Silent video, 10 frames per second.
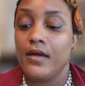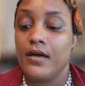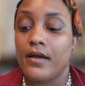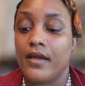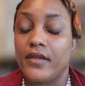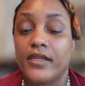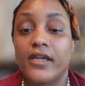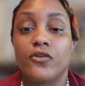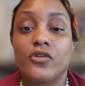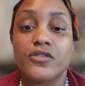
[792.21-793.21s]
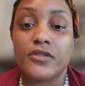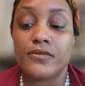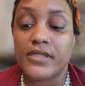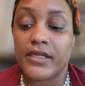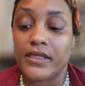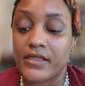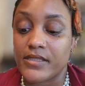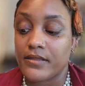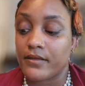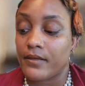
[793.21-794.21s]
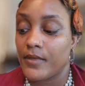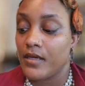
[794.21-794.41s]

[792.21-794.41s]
and they can also use that against them.